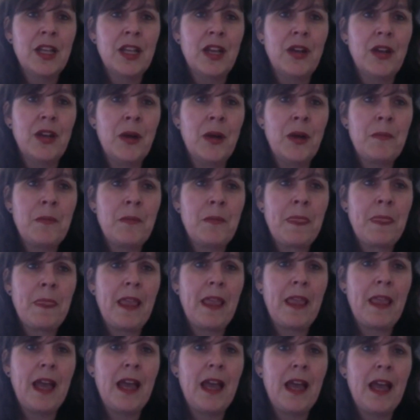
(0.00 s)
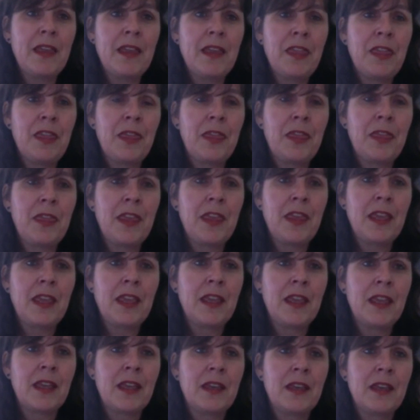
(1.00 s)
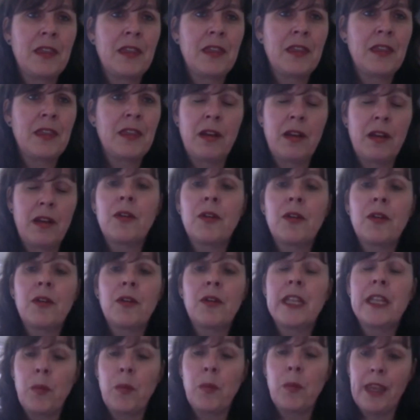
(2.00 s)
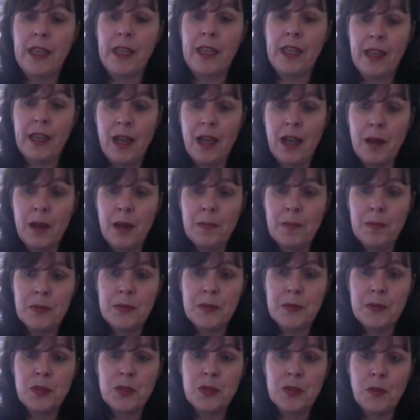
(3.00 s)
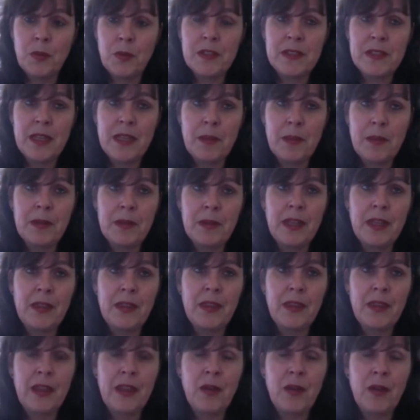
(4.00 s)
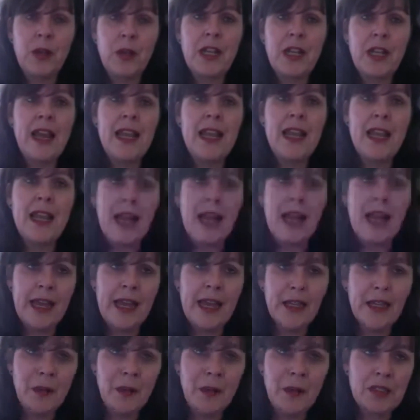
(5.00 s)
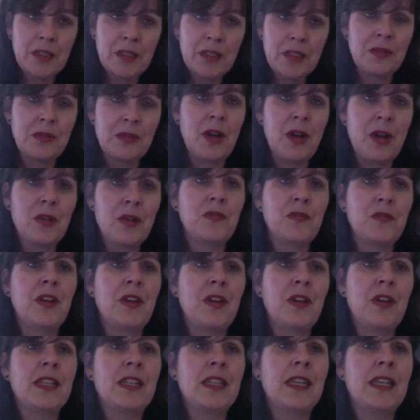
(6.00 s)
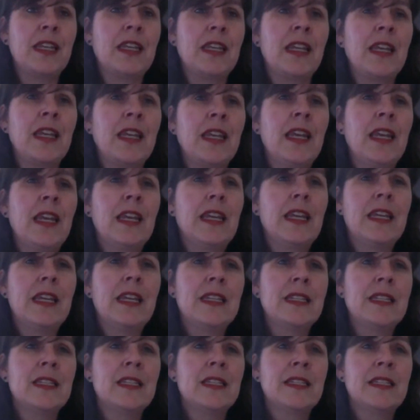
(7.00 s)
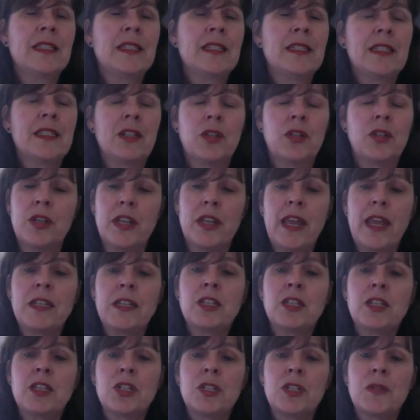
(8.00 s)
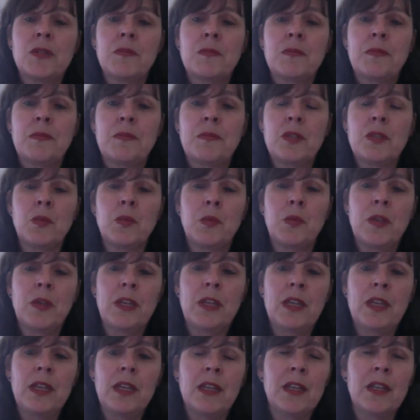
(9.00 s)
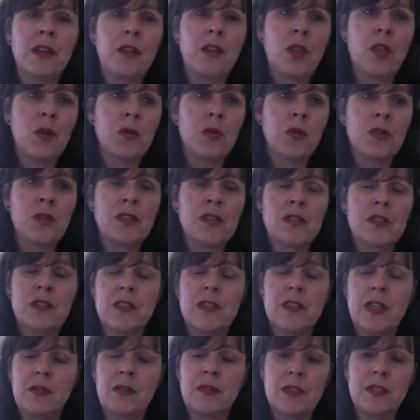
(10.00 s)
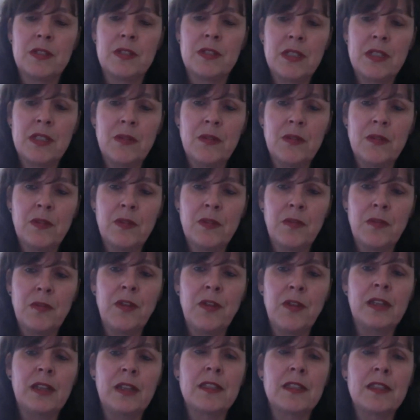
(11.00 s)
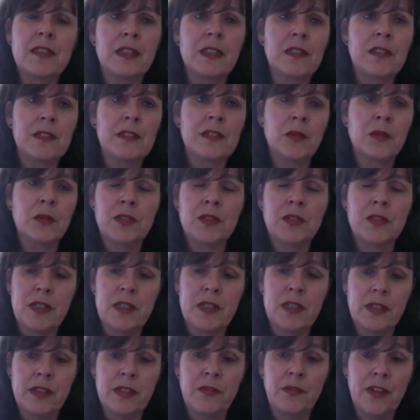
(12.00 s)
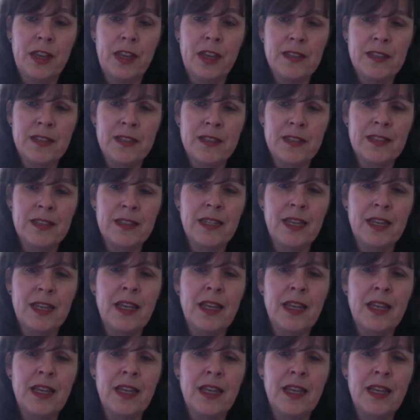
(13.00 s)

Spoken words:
I think they're currently waking up to what's happening there. What I like about the crowdfunding is the connection between those that receive the funds and those that invest.